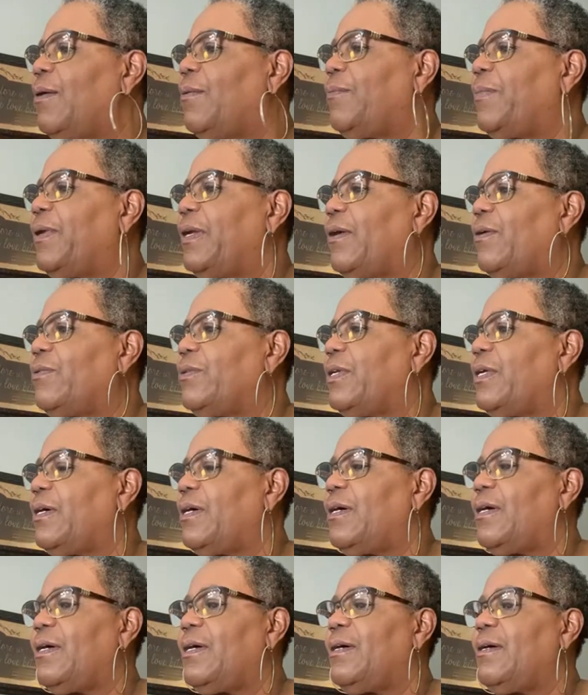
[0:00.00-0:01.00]
But on the...
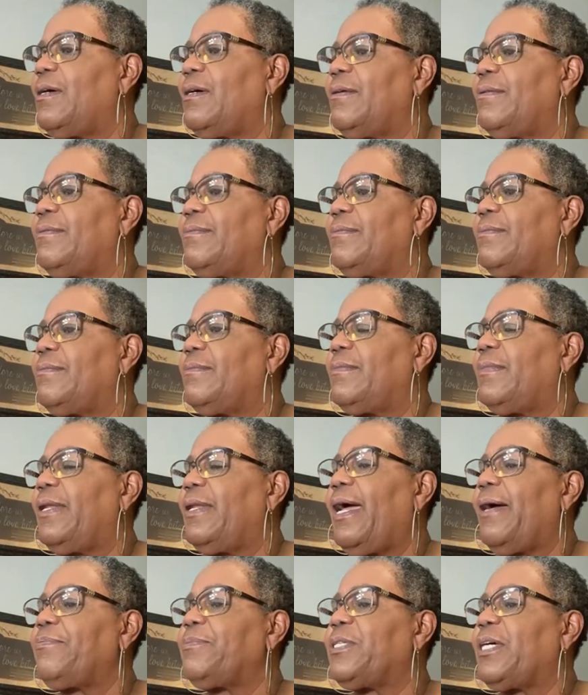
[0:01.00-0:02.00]
Uh,
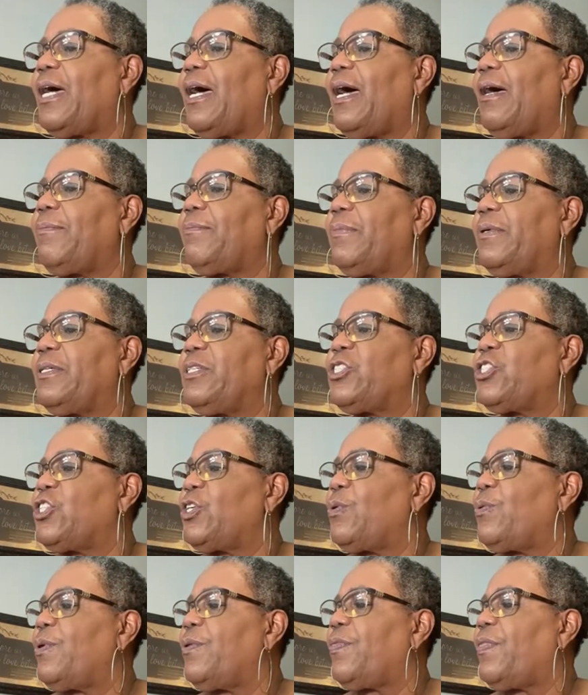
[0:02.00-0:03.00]
laptop is
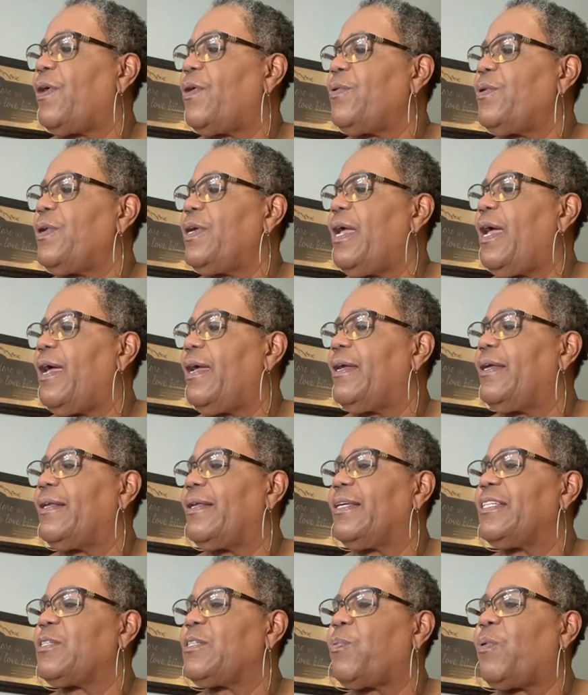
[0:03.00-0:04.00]
showing 38.
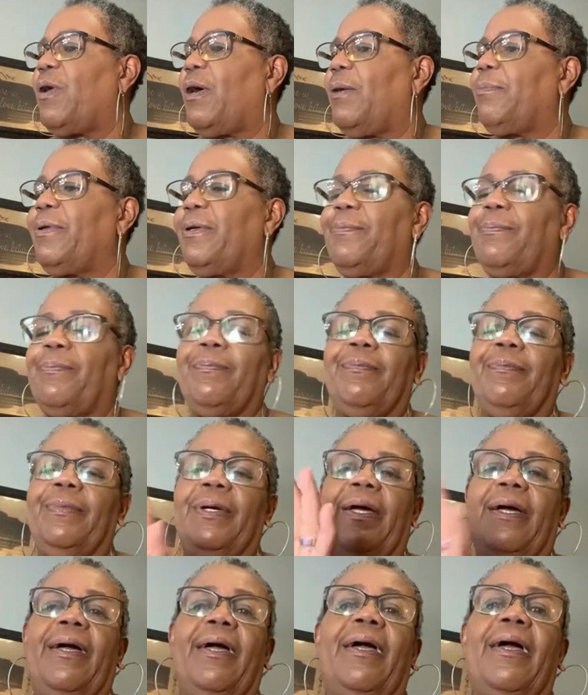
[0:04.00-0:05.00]
It's probably
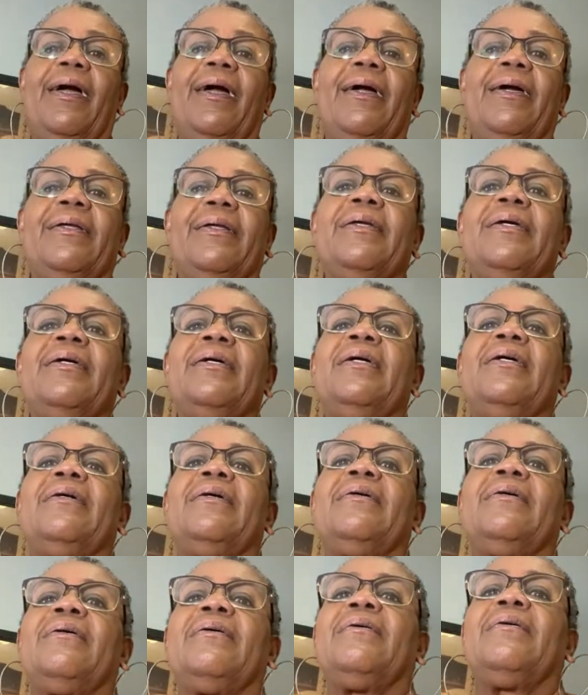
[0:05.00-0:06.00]
behind.
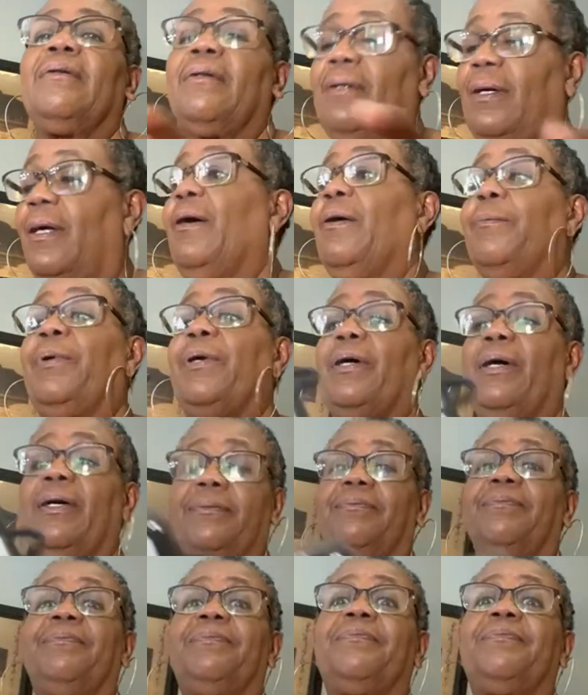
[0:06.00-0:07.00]

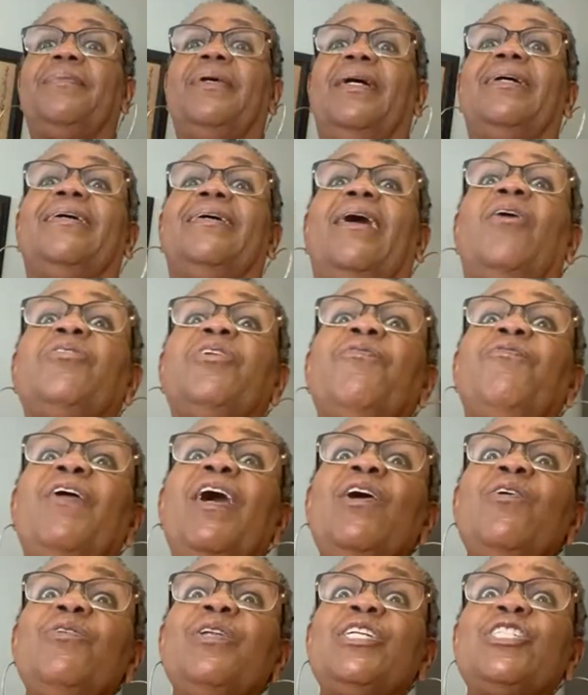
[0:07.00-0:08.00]
But on the
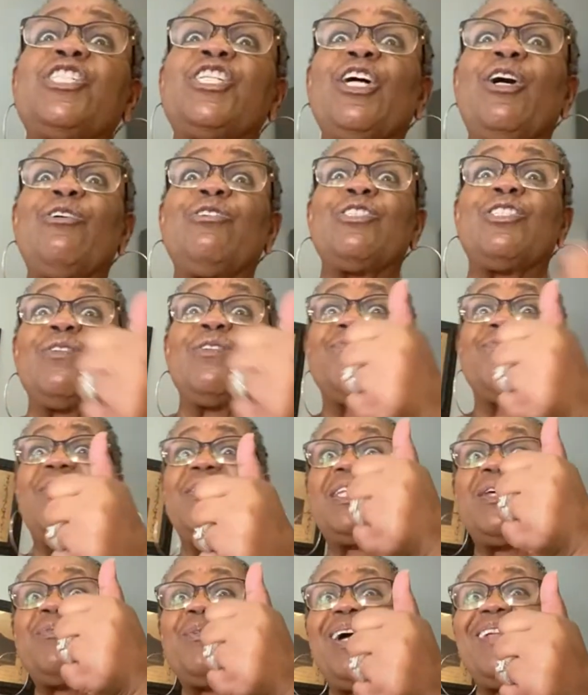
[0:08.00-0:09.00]
phone, it shows
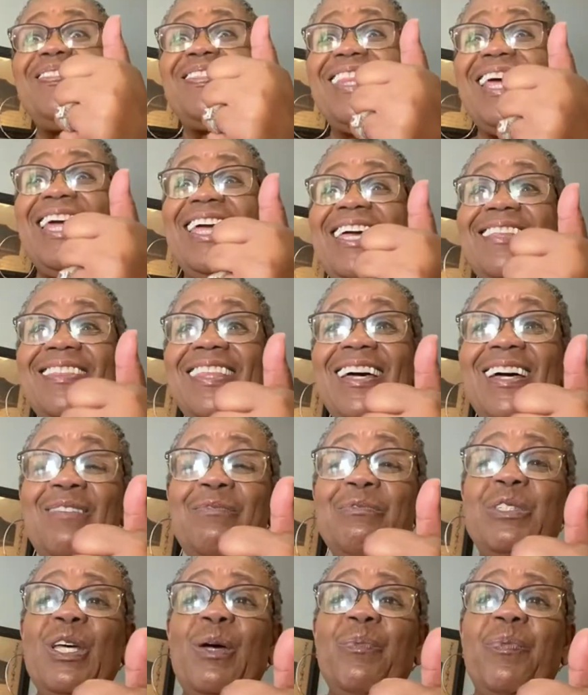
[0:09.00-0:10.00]
51 th
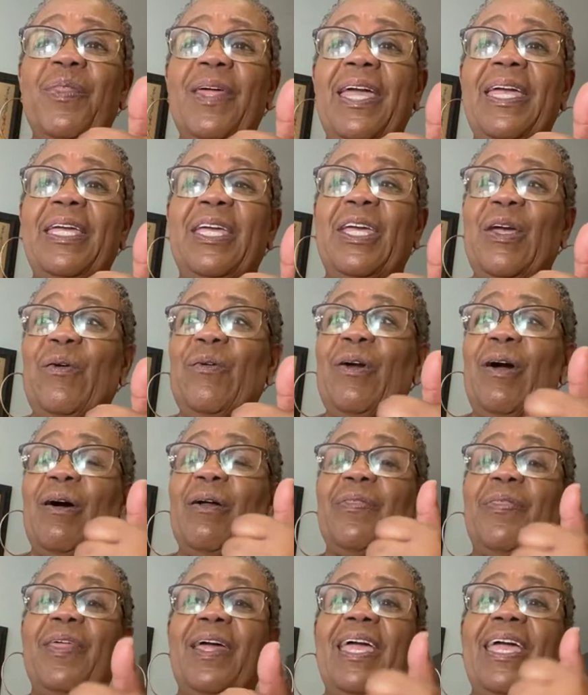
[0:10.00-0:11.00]
thumbs up. Thank you,
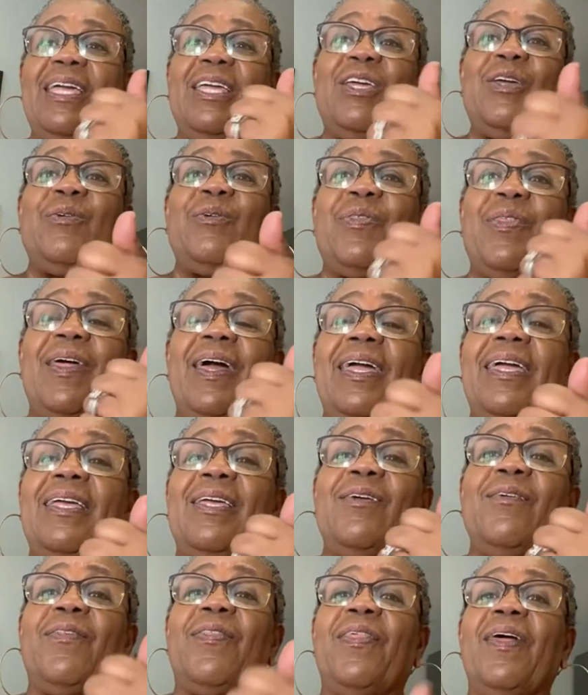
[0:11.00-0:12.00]
y'all. Thank you,
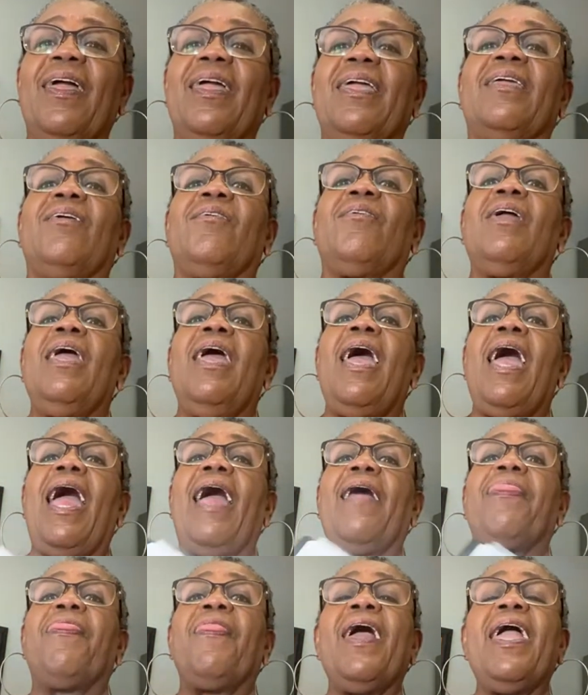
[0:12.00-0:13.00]
thank you, thank you.
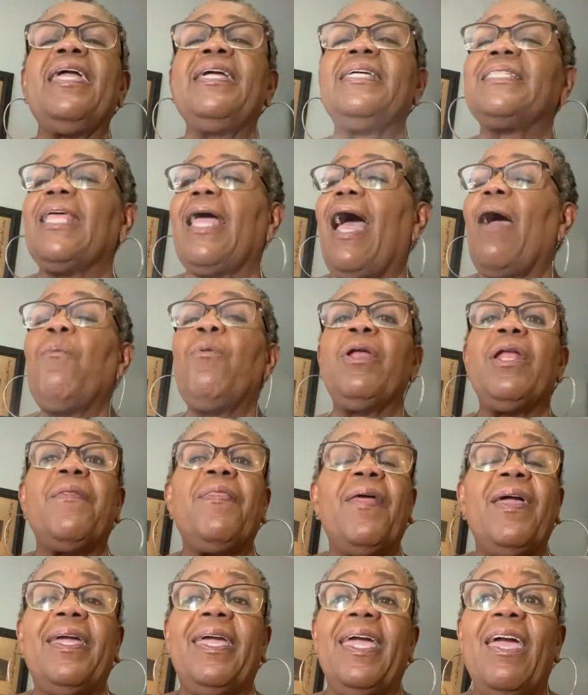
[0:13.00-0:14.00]
And thanks, I want to
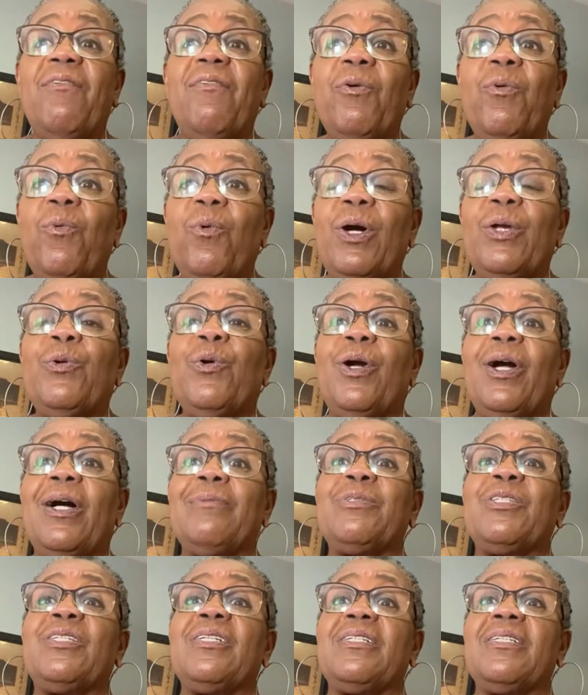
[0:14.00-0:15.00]
thank everyone who
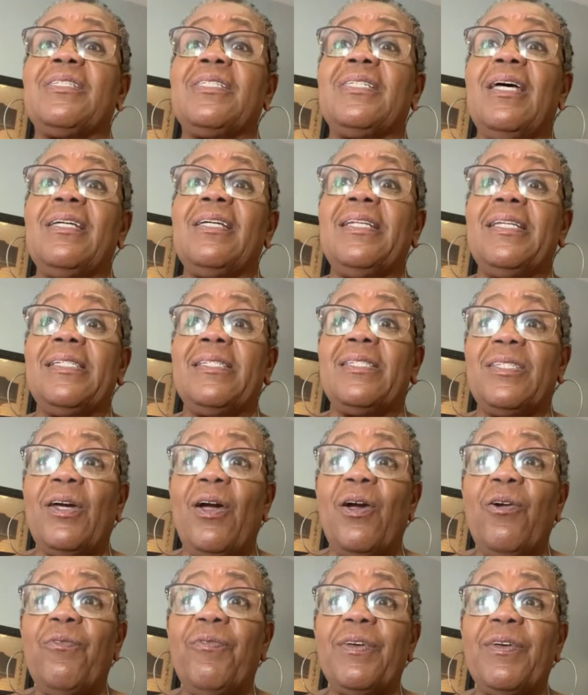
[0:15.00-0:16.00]
comes to the Sunday
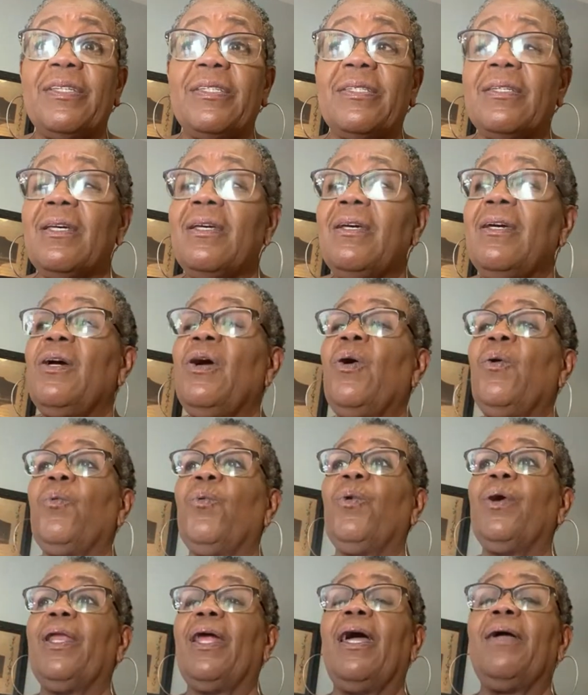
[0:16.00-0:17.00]
service
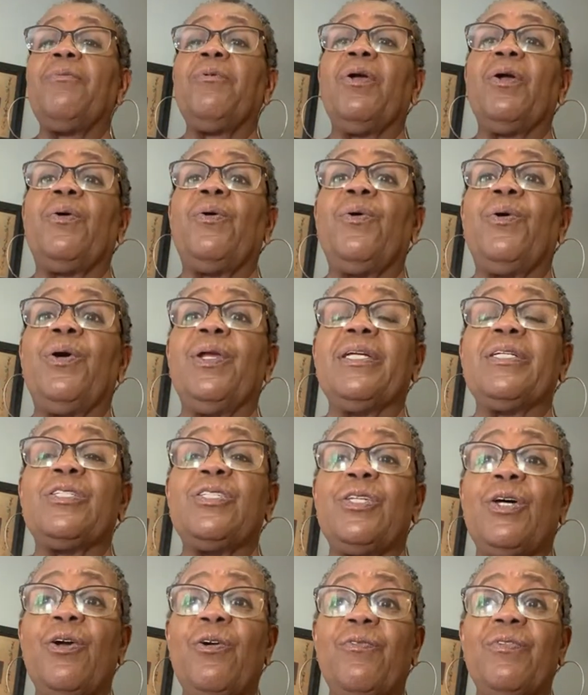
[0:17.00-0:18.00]
when I'm recording
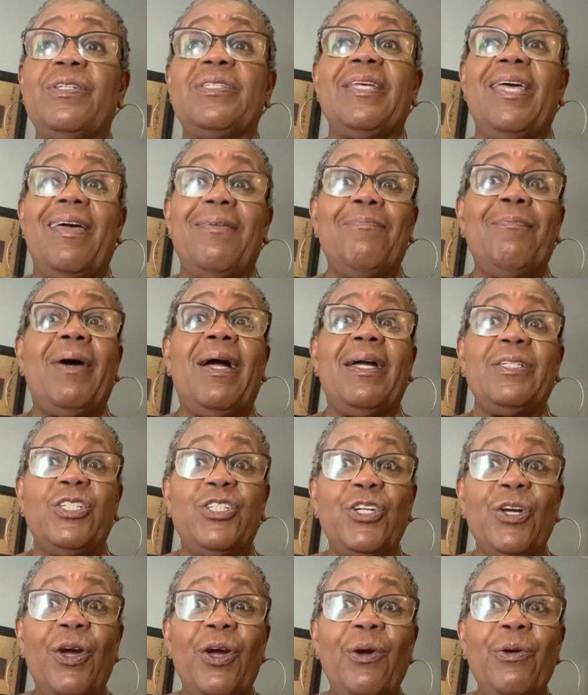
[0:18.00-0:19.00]
service at my
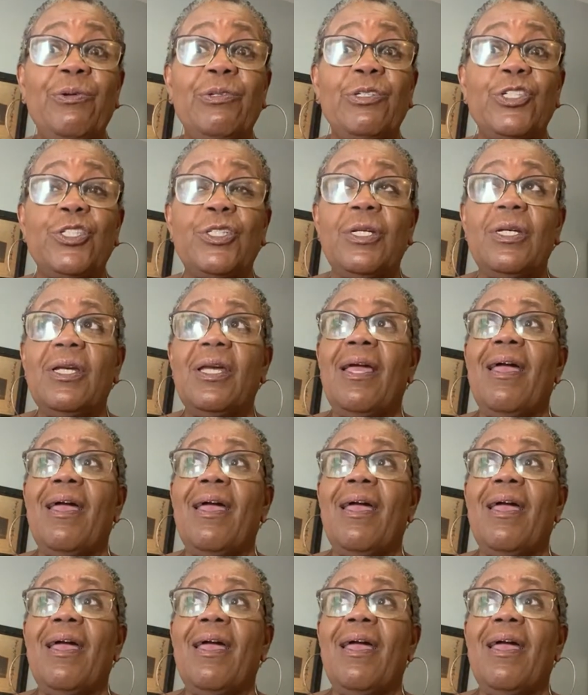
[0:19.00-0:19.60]
church.